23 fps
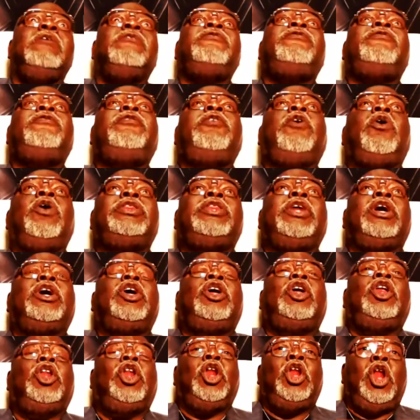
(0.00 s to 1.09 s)
for the
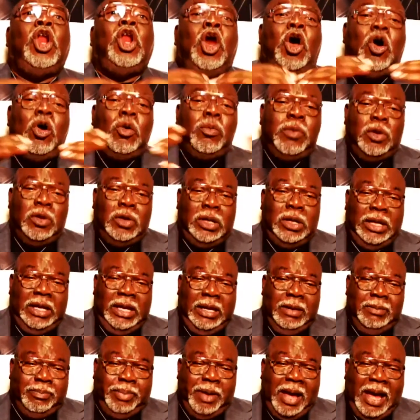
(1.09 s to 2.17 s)
global
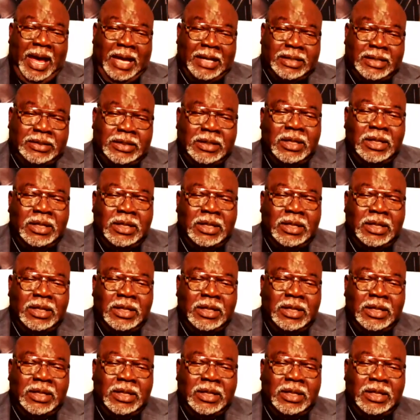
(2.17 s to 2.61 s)
impact